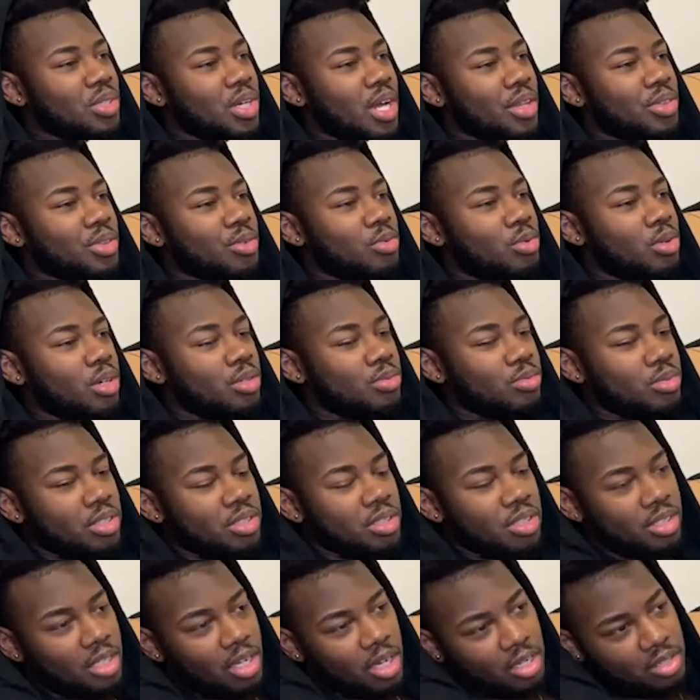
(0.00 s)
So not the one
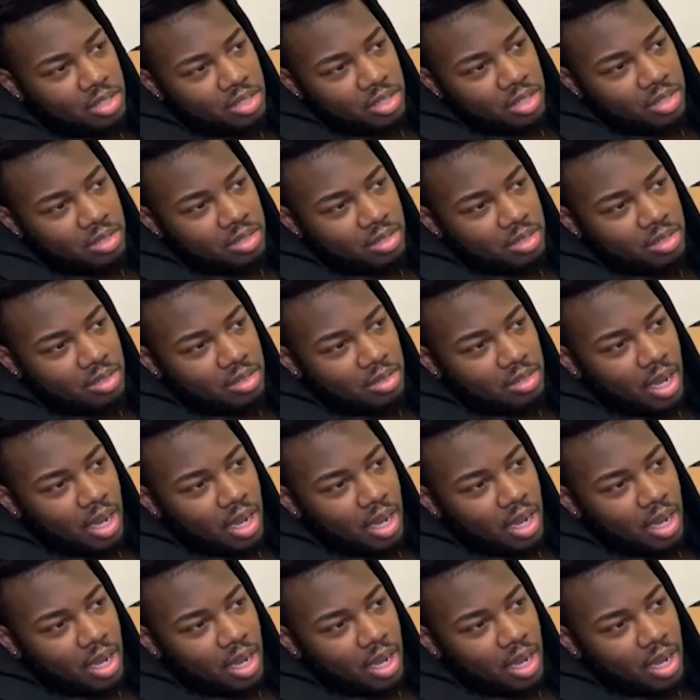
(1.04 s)
with your godson.